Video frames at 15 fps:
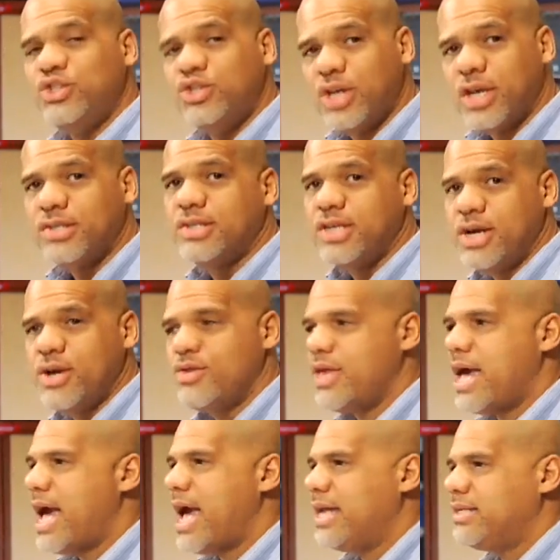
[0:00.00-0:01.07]
just hear
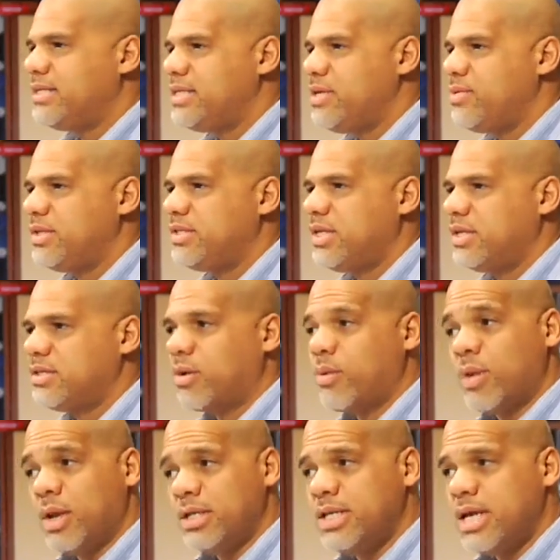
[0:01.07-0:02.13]
that and see what it sounds like.
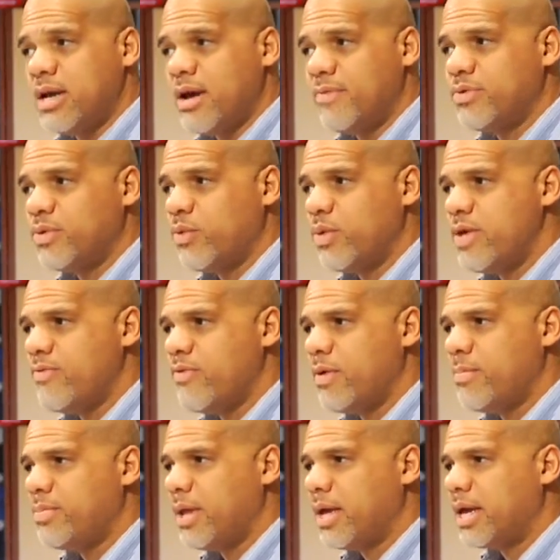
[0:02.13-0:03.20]
We're going to take off the
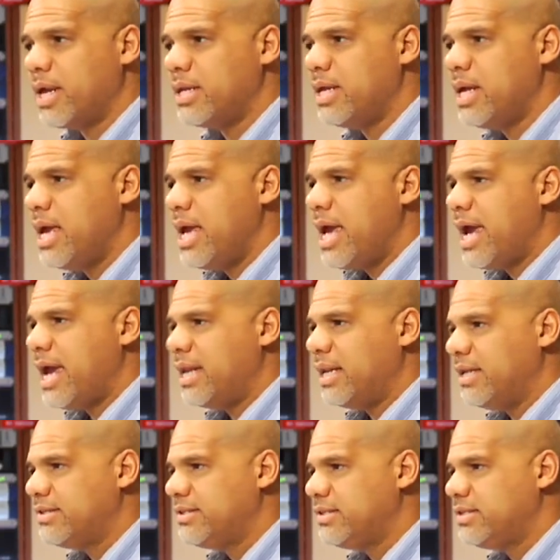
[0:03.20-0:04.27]
reverb plugin and
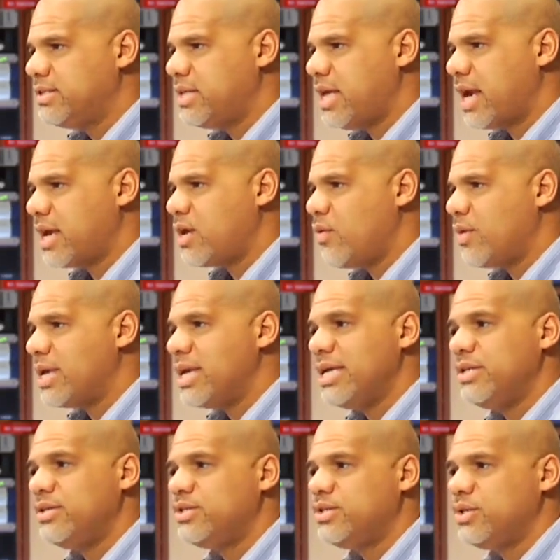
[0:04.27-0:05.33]
listen to that going
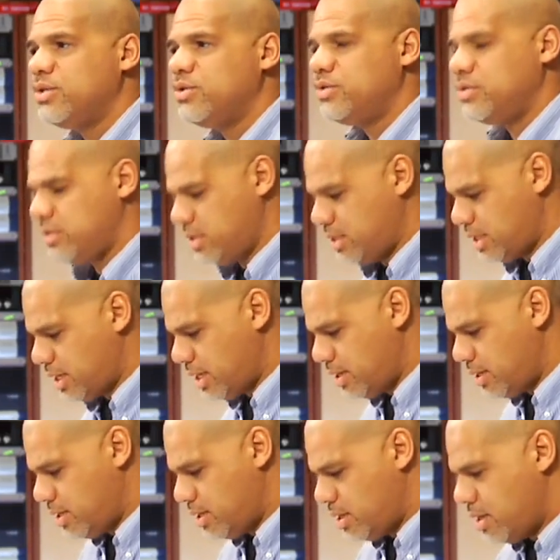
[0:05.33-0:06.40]
into the
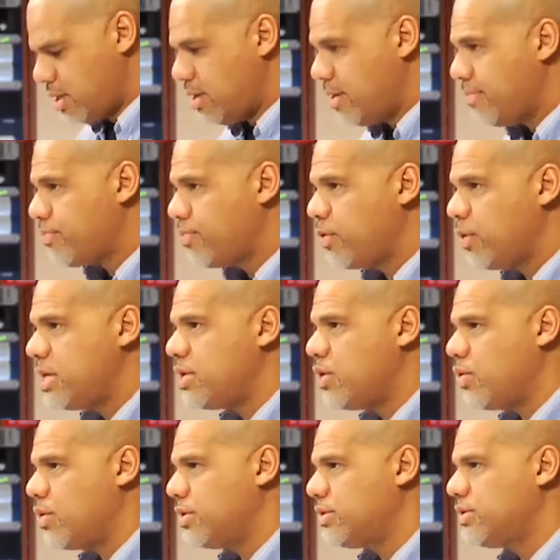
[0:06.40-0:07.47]

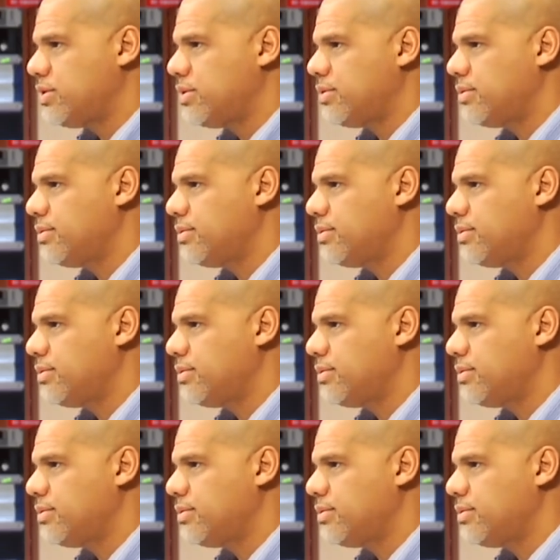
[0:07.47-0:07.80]
pre-chorus.